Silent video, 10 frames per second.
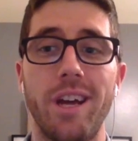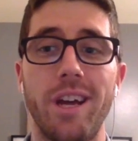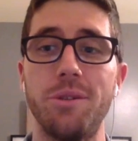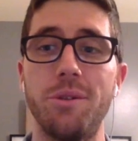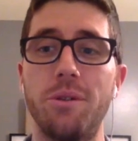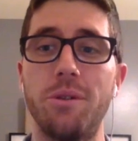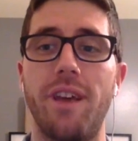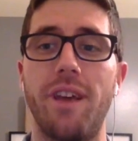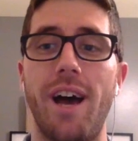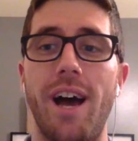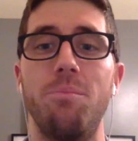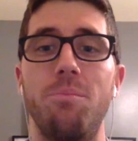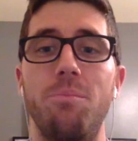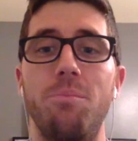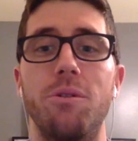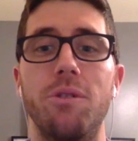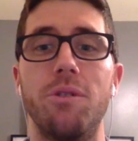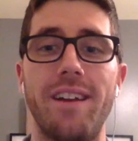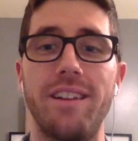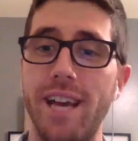do is I help people
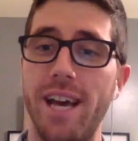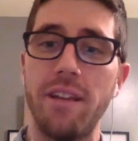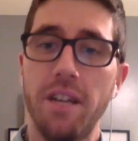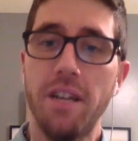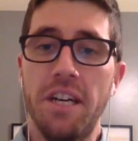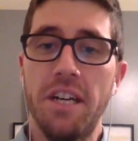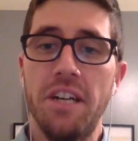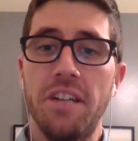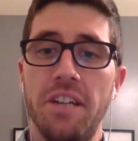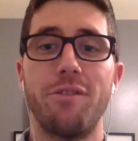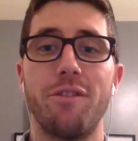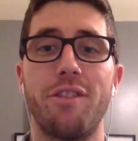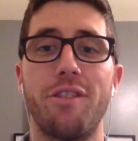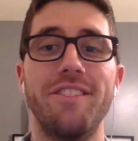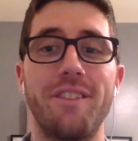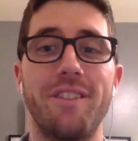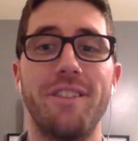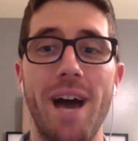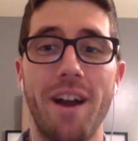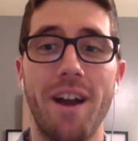get out of debt, save for things that
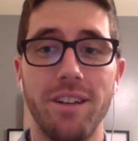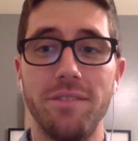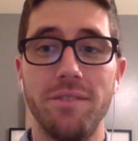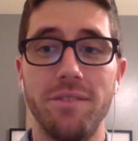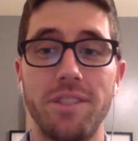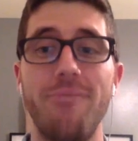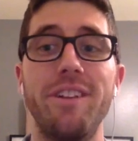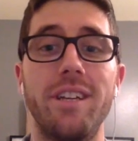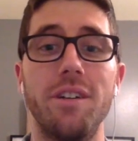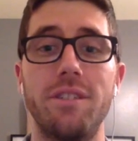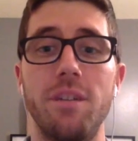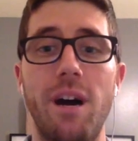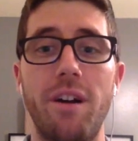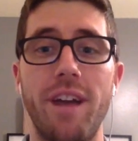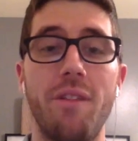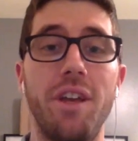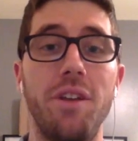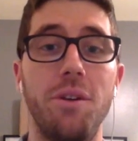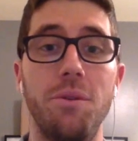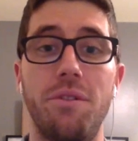matter, and stop feeling guilty about how they
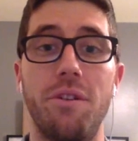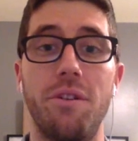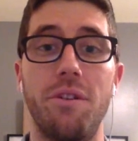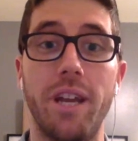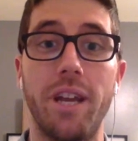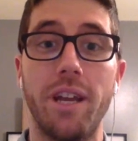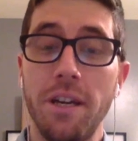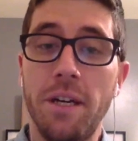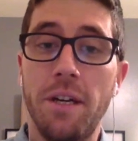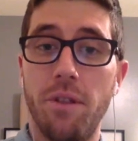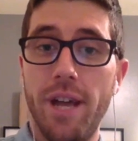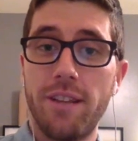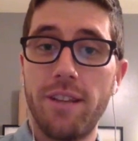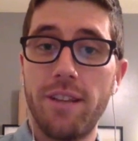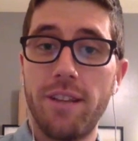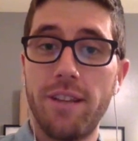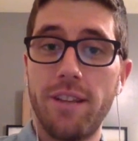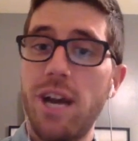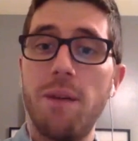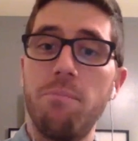use their money. So that's my day
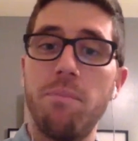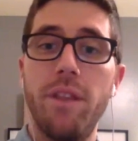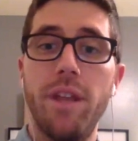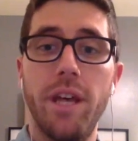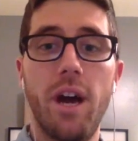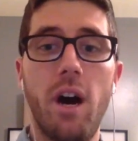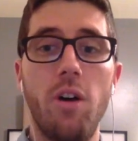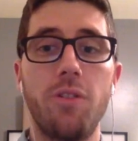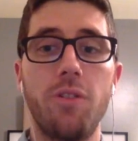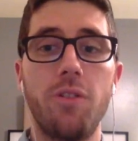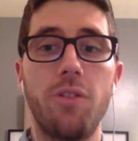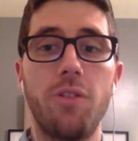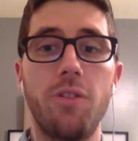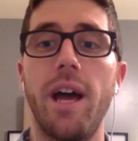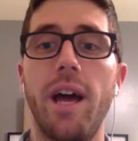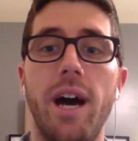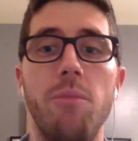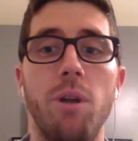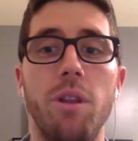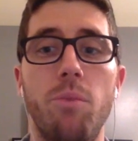job. And then also on the side,
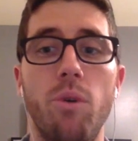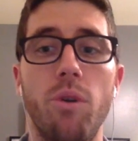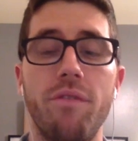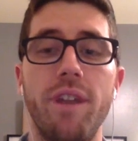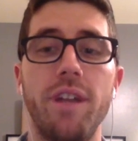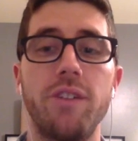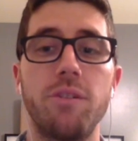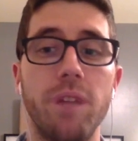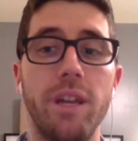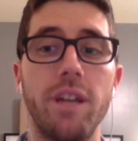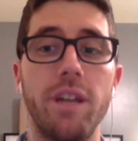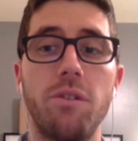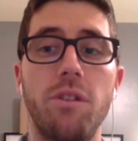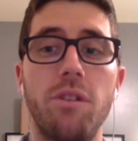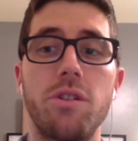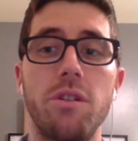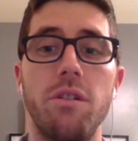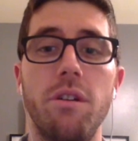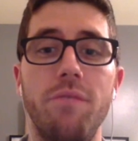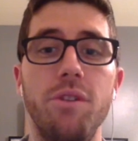I'm on the board of the Financial Planning
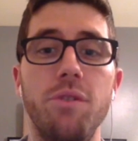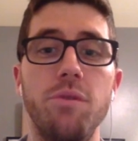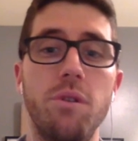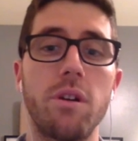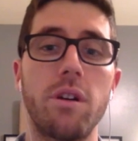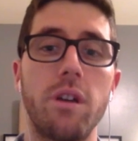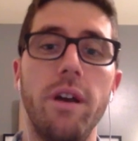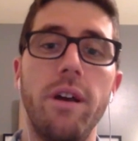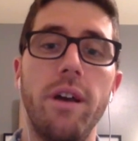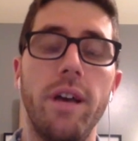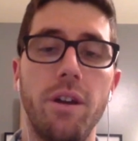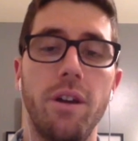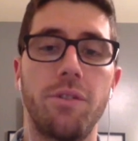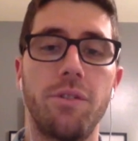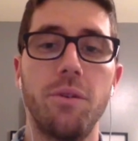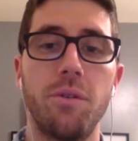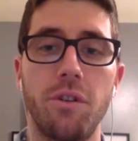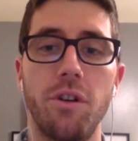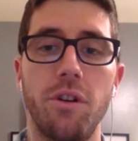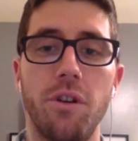Association of New York and also
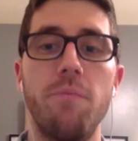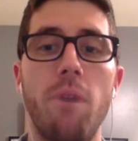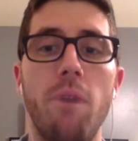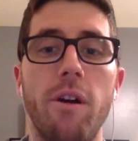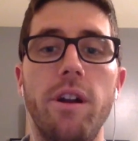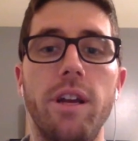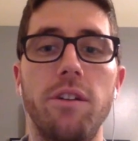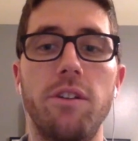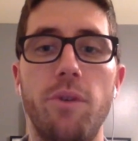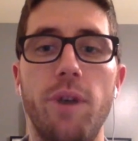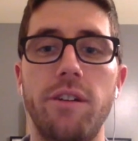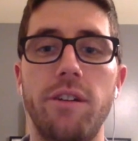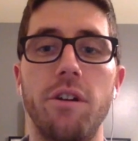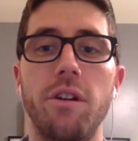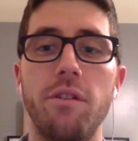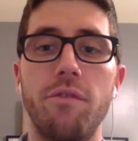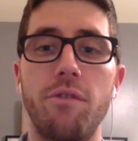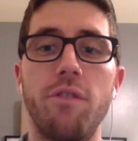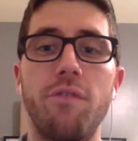serve as the marketing director for the